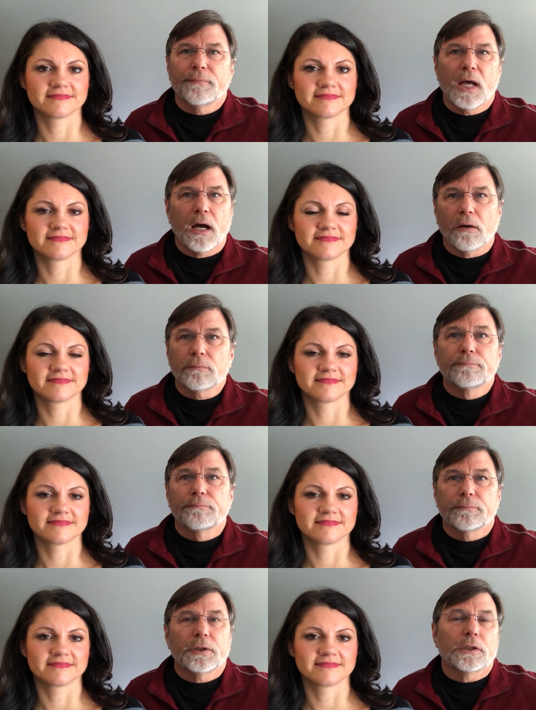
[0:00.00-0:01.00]
Speaker 1: No.
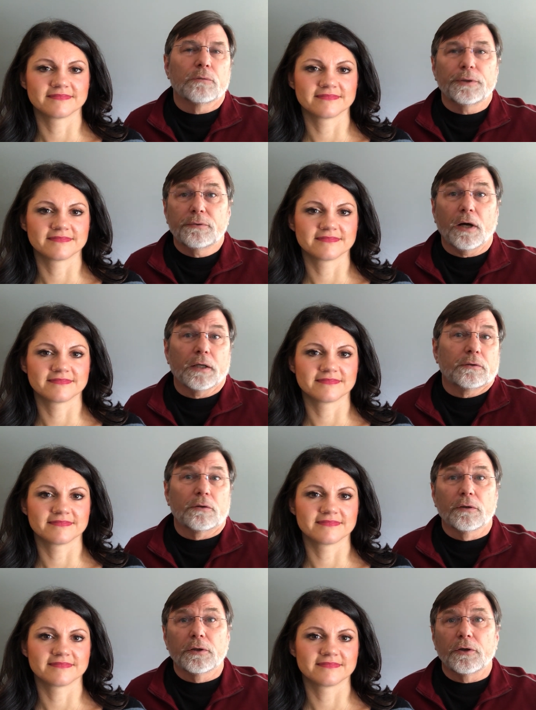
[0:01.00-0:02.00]
You know, we
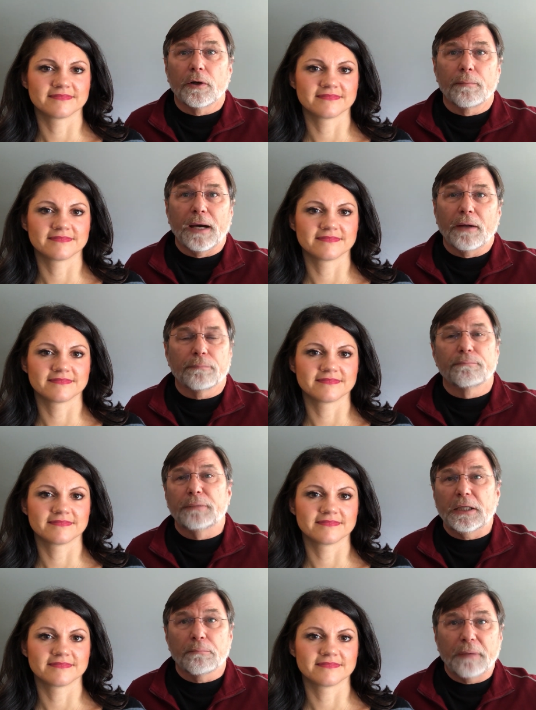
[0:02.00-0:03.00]
talked earlier about
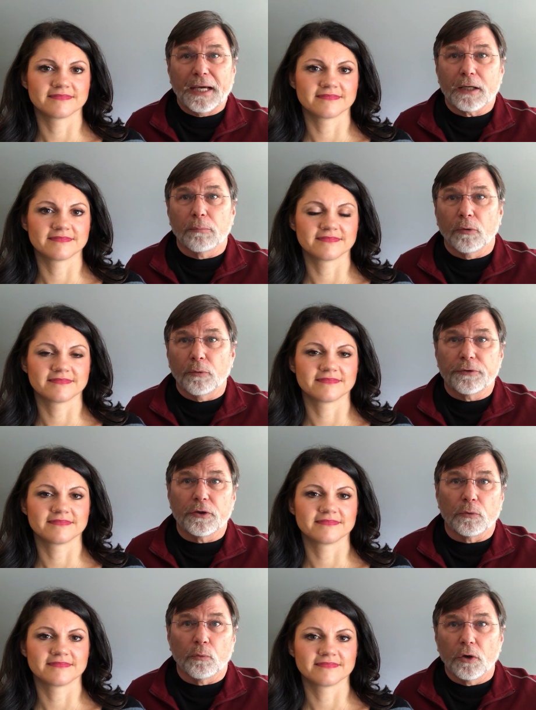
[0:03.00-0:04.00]
be impeccable
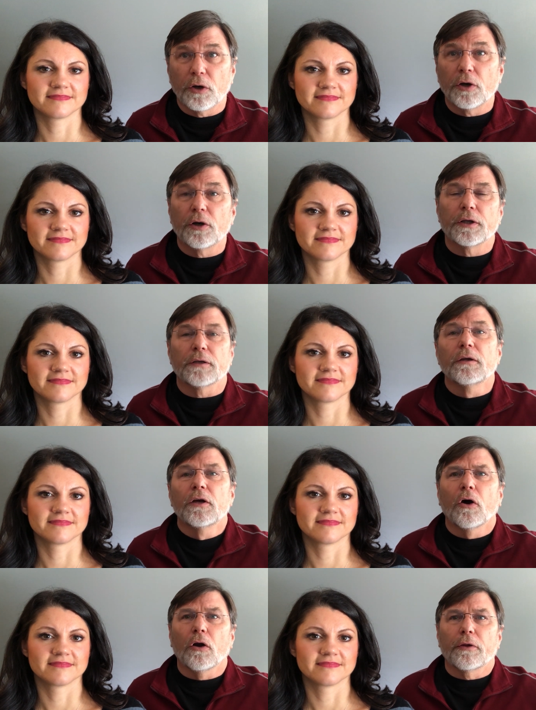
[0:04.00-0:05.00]
with your word and
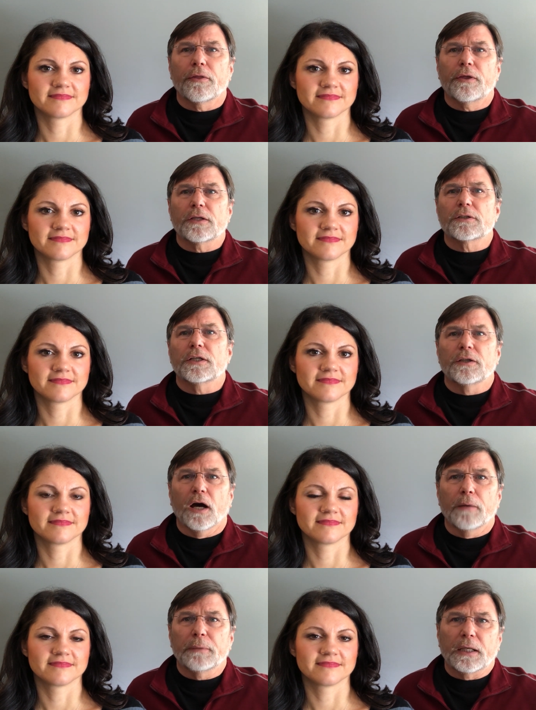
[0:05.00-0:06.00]
all of the things that
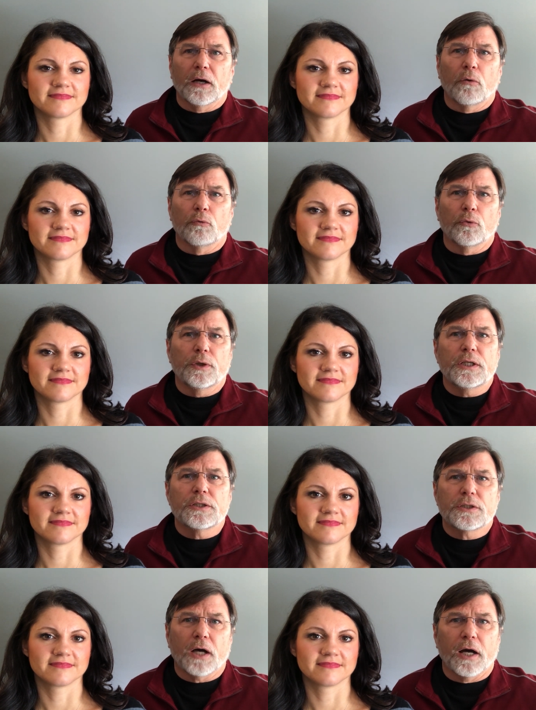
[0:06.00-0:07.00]
Don Miguel
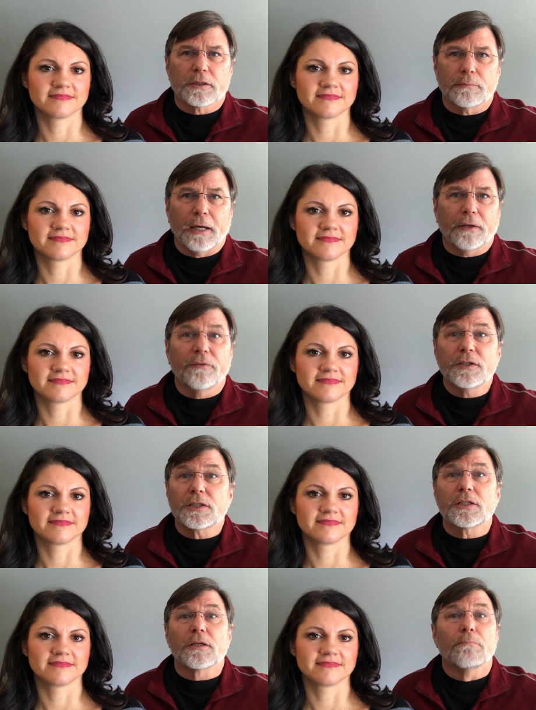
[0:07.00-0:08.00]
Ruiz talks about. And
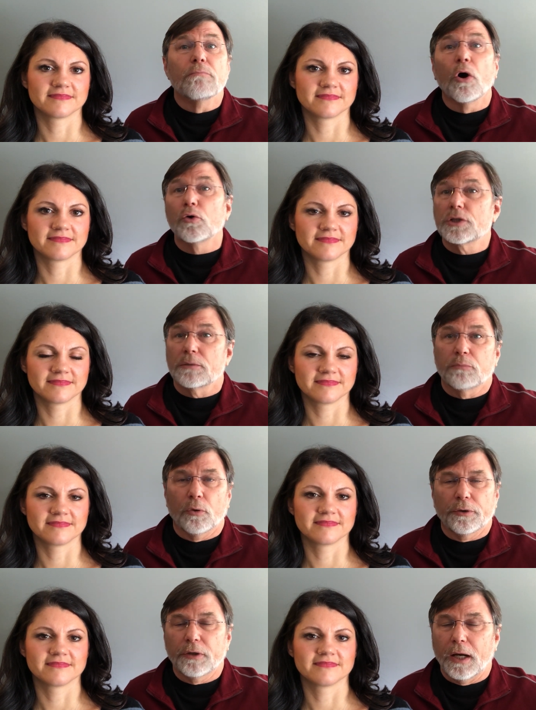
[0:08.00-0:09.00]
this is the most
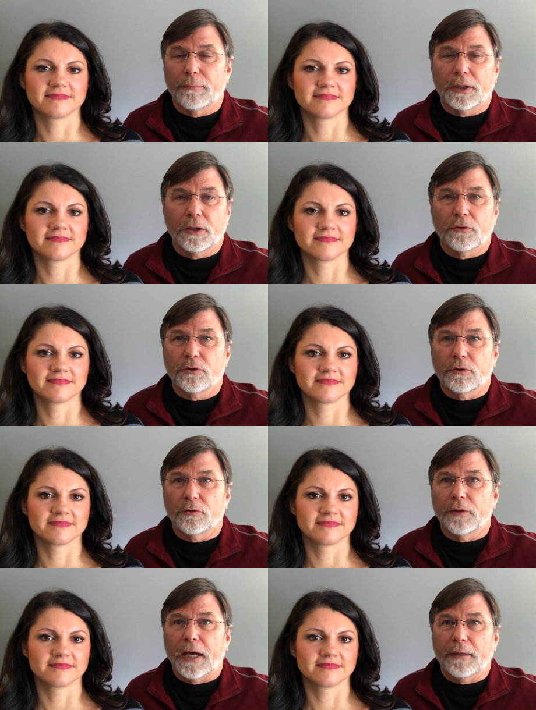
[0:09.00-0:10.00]
important time of the year to
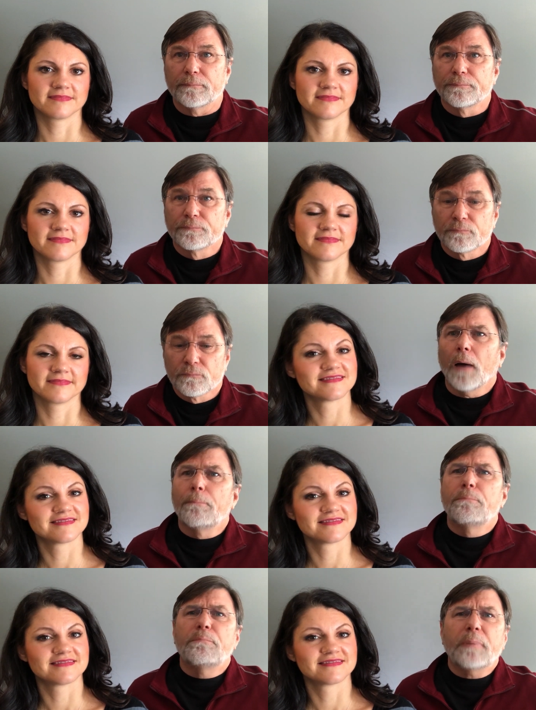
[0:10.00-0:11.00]
do that.
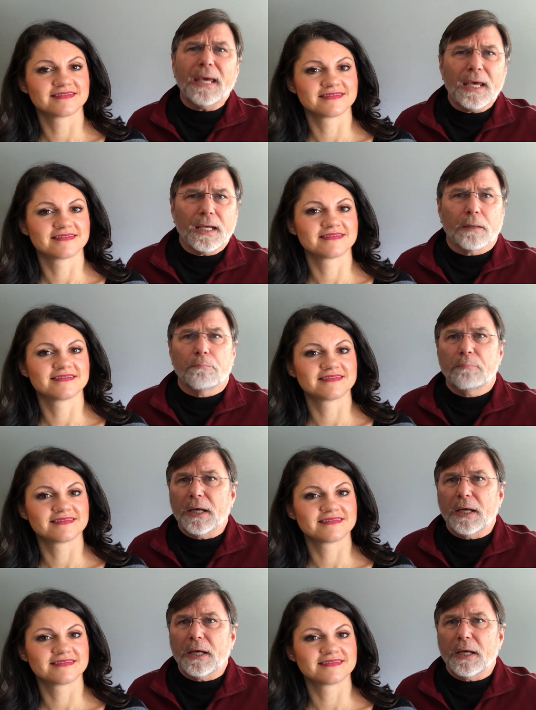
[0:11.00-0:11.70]
A big,